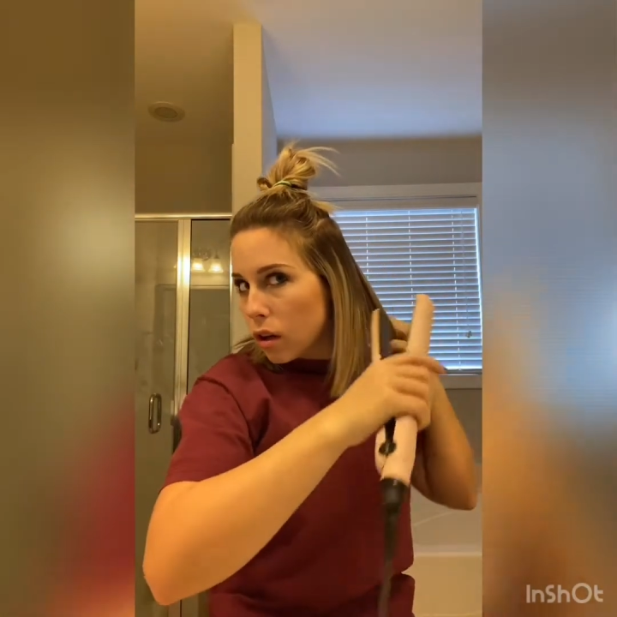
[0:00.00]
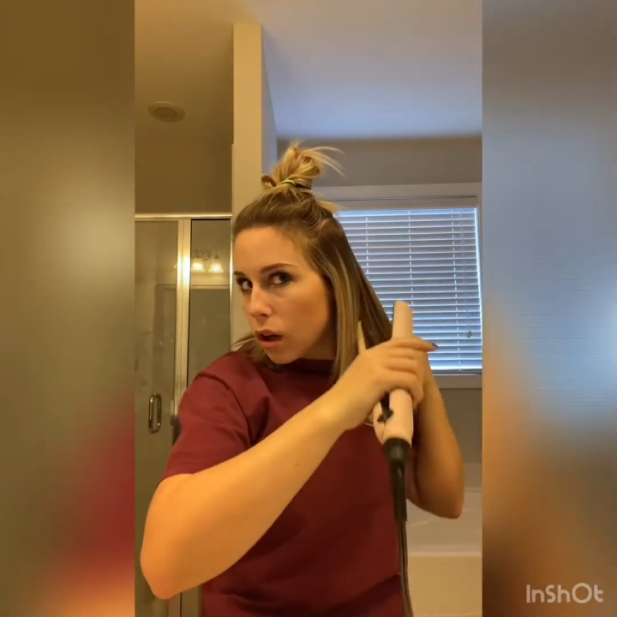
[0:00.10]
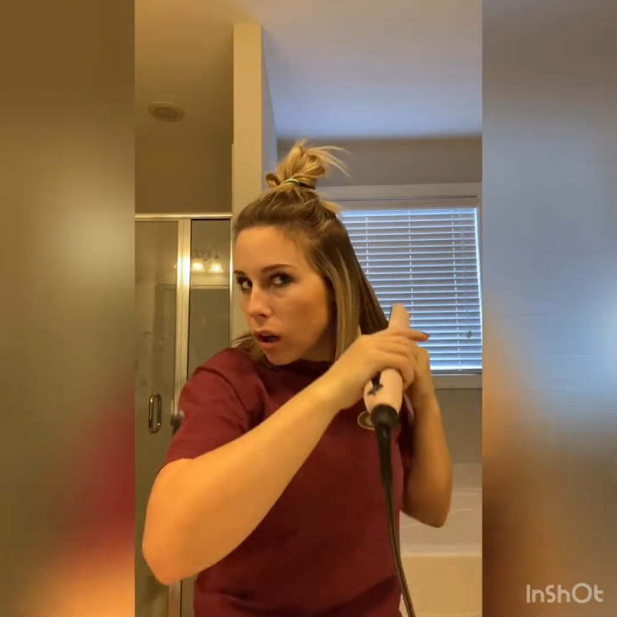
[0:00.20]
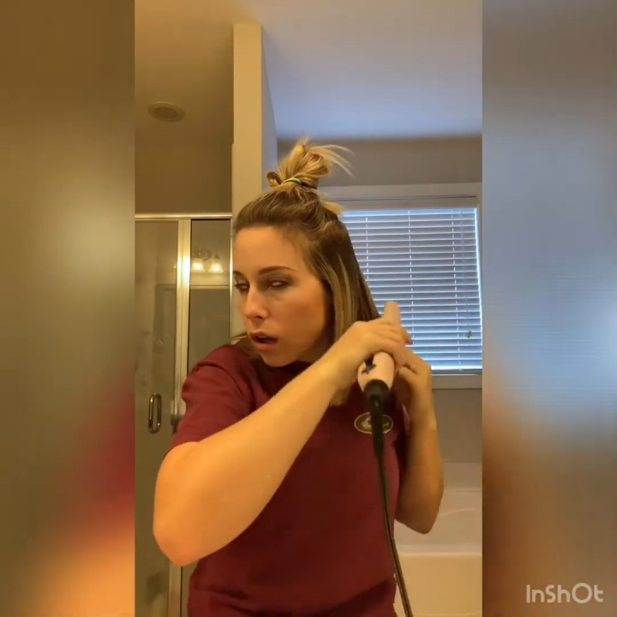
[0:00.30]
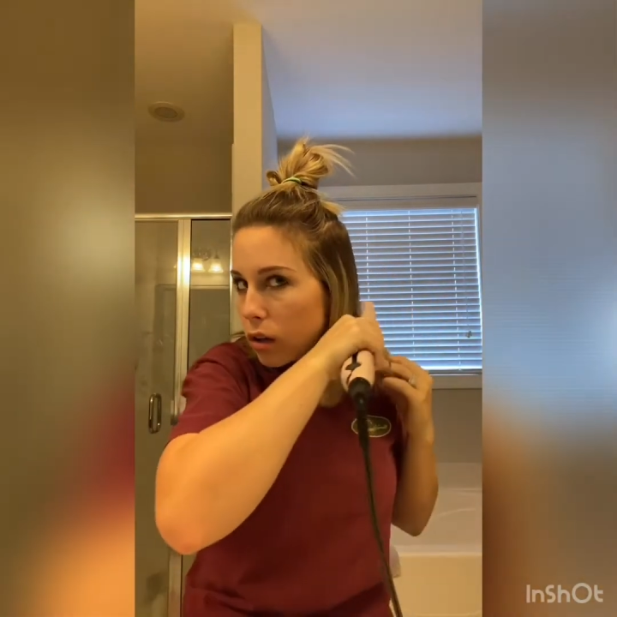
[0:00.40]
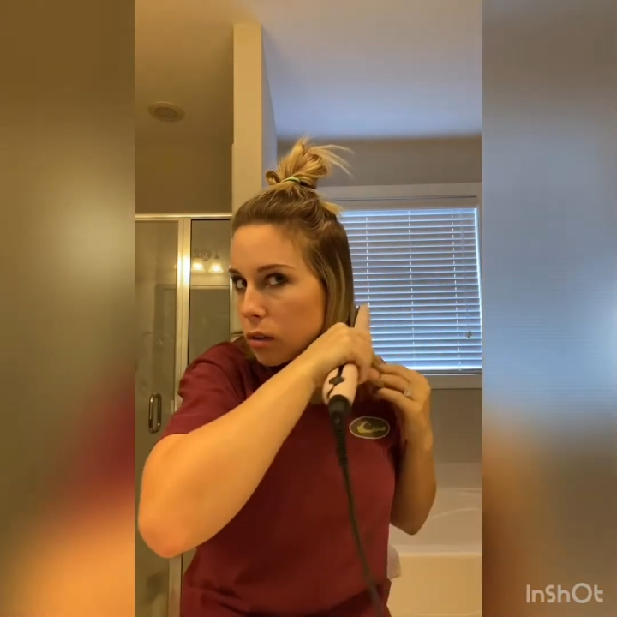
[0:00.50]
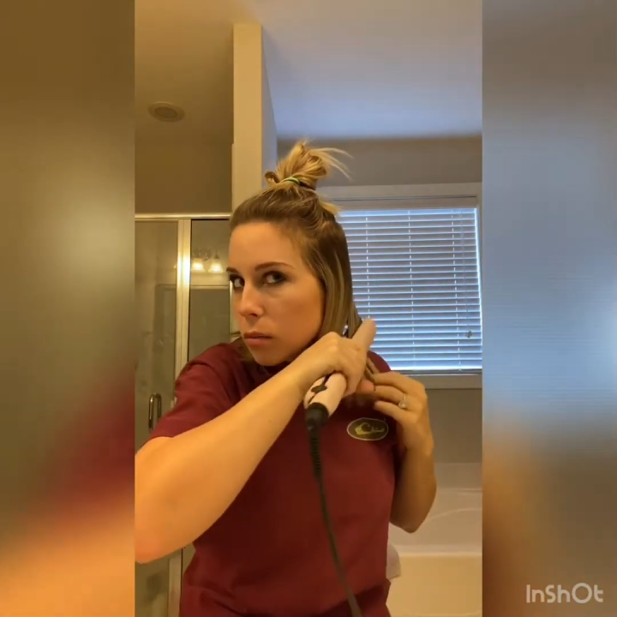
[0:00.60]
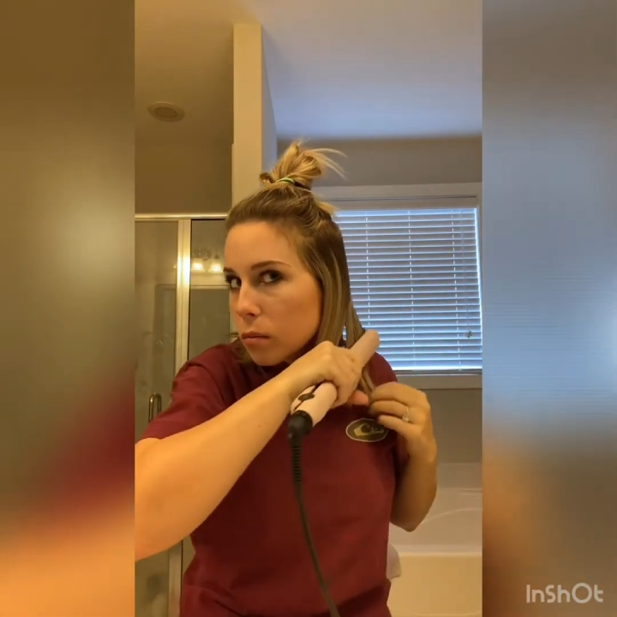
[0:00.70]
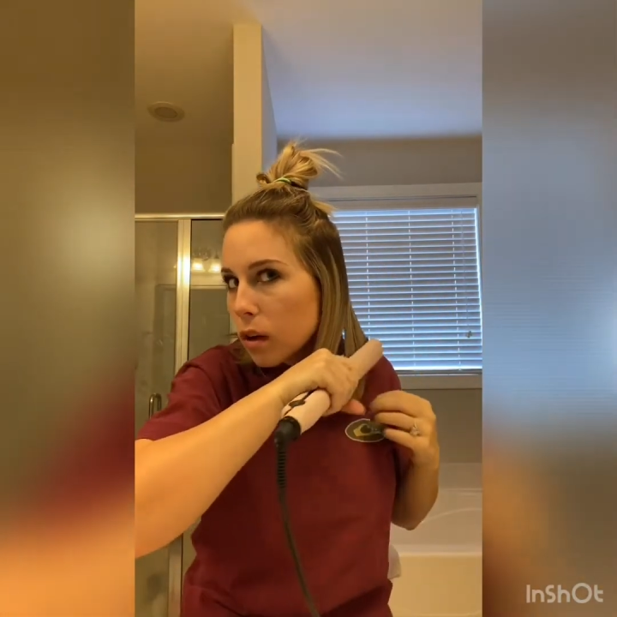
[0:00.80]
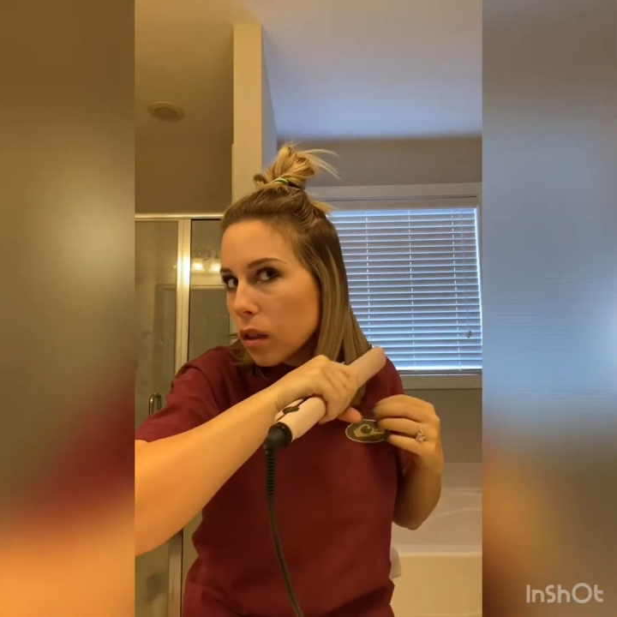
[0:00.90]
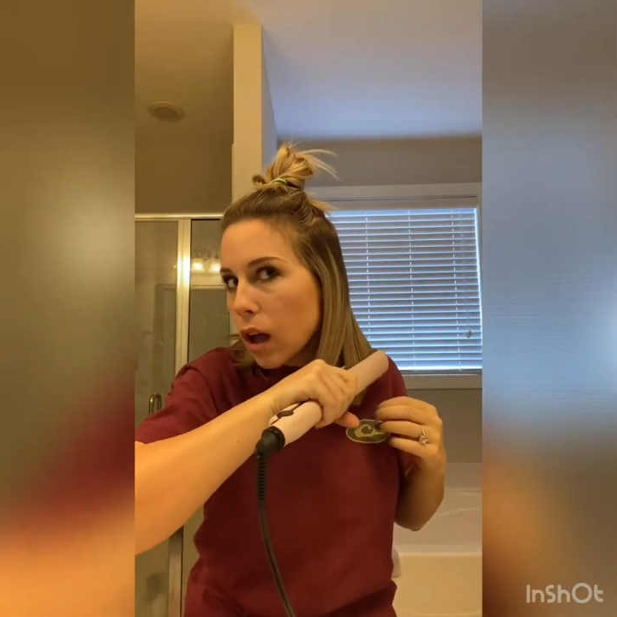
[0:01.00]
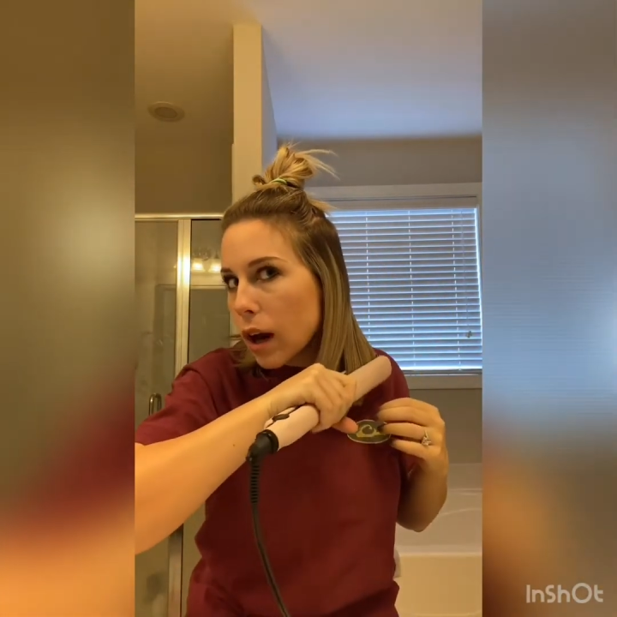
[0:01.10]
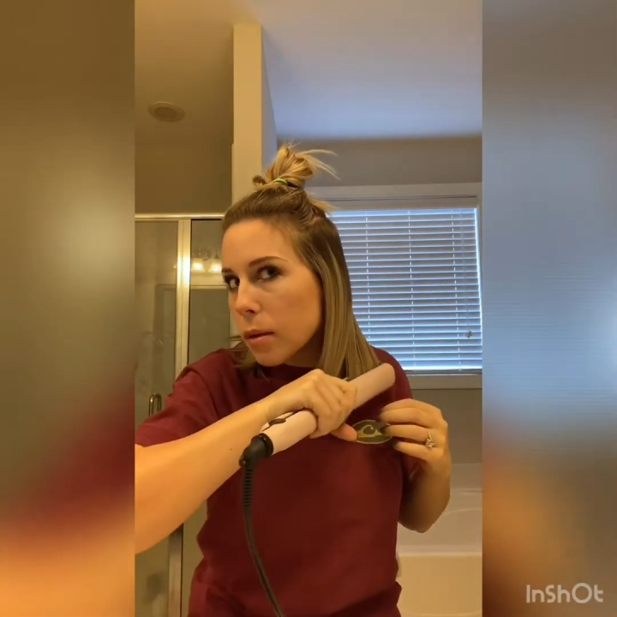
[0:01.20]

a lot of